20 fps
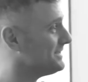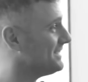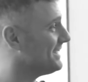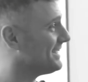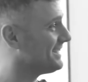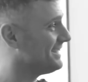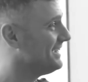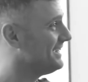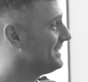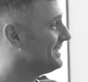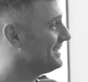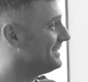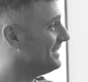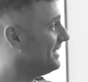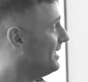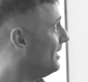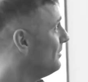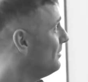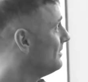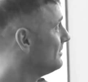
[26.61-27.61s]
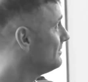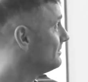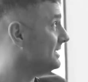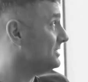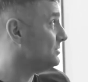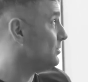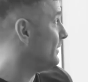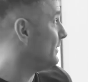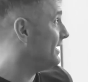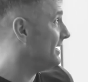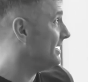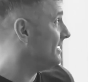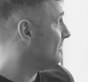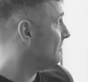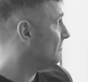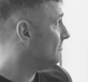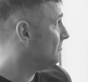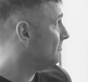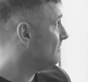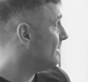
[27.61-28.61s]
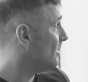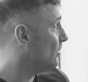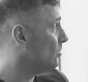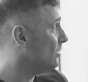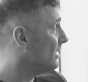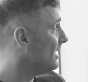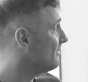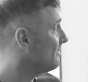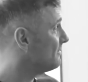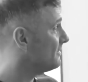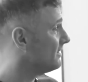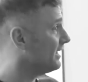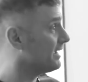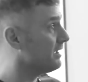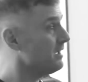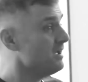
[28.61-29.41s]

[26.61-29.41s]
that's what we did my whole life.